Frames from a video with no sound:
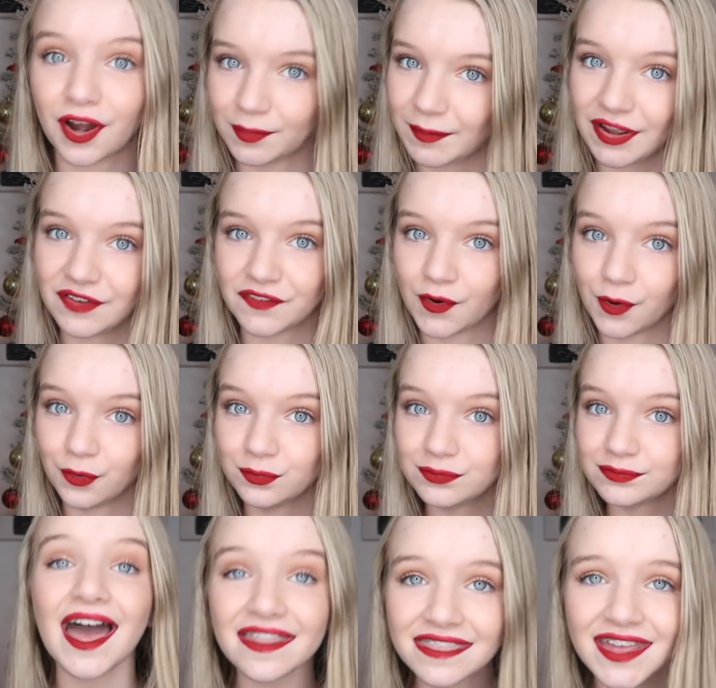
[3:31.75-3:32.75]
on my
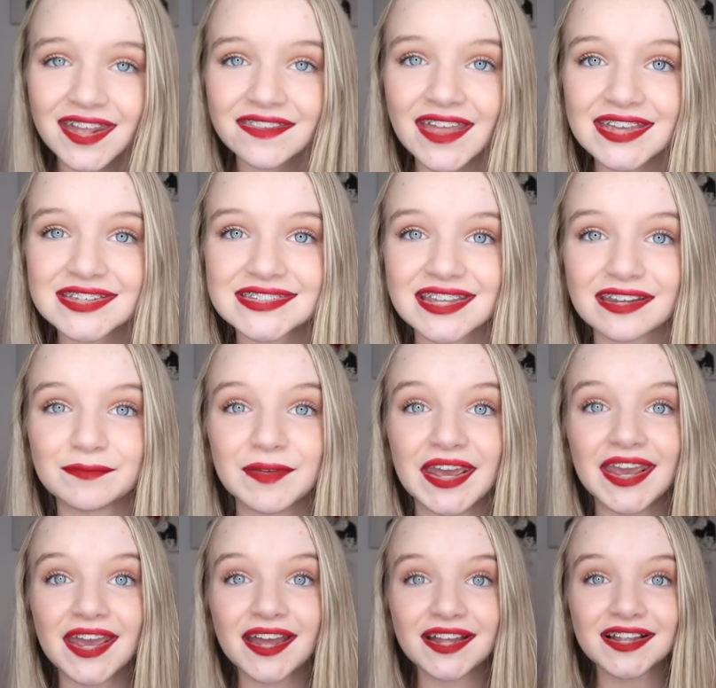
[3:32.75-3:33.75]
phone. And then they sent
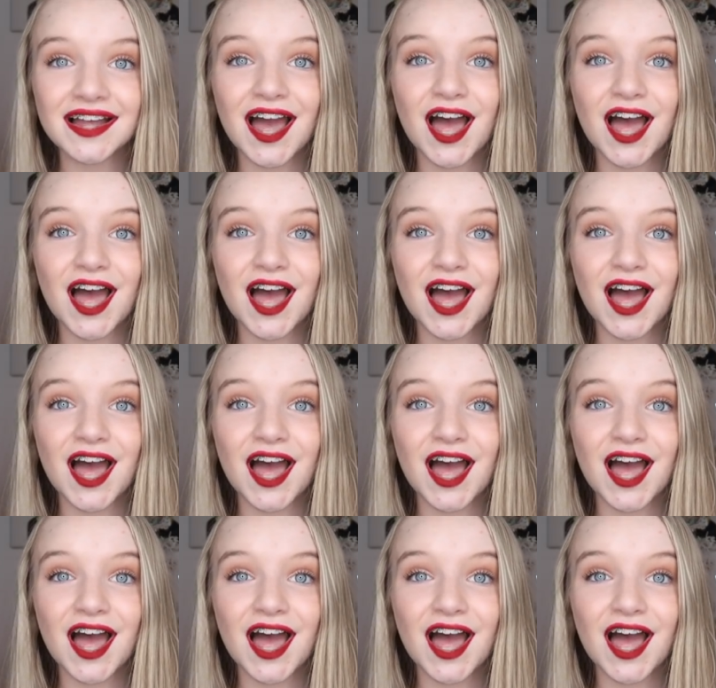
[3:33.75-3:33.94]
me